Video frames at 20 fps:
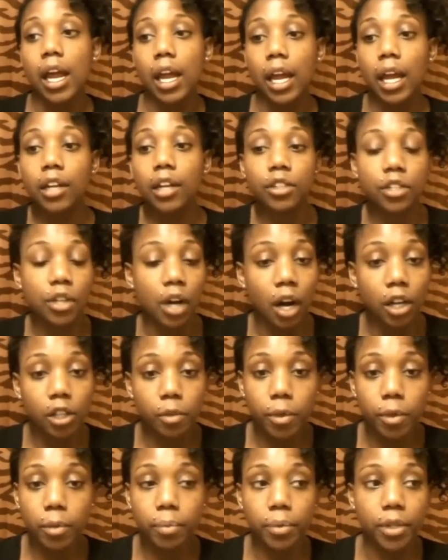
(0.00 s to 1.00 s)
and to
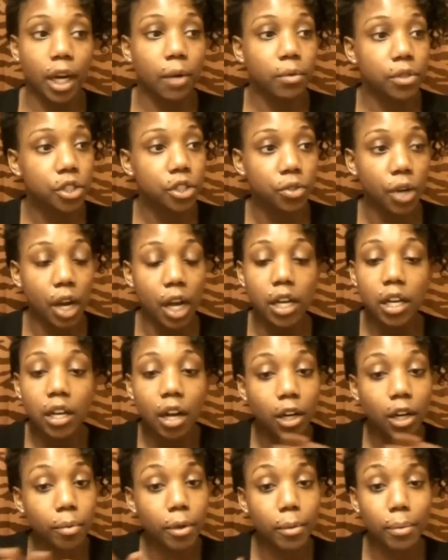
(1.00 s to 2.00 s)
all the people that were
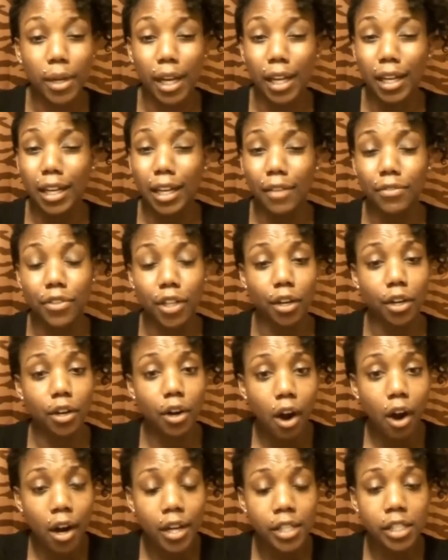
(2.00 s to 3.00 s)
stranded, all the people that left their
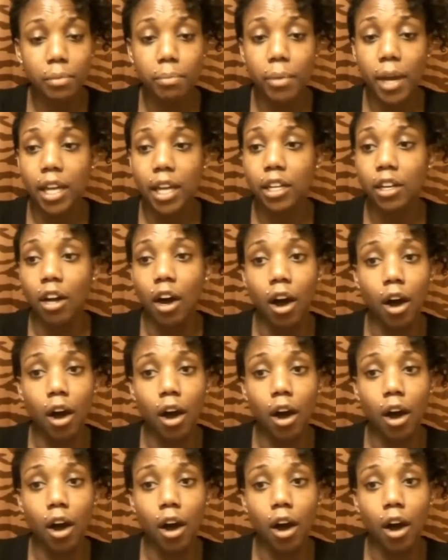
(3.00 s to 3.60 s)
cars abandoned.